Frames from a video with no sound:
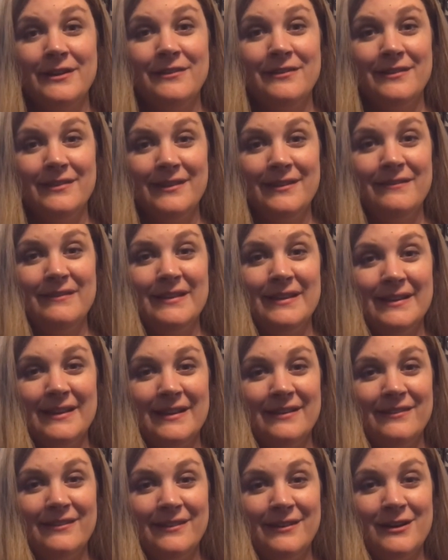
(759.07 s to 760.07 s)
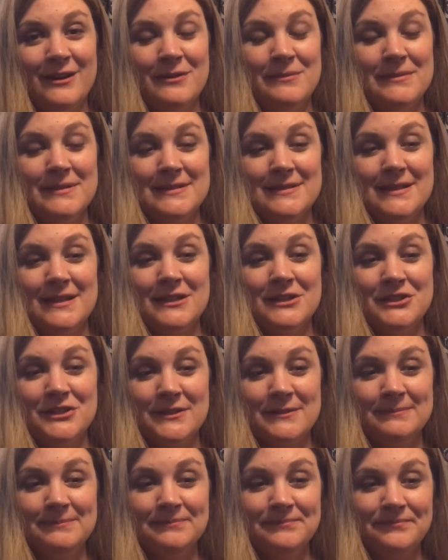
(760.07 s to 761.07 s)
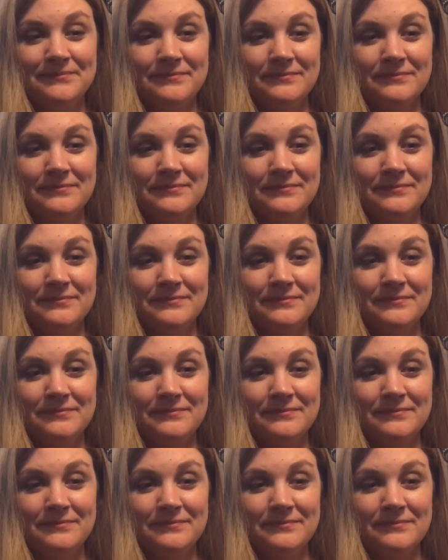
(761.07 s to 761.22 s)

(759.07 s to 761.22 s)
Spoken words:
You can leave that down in the comment section.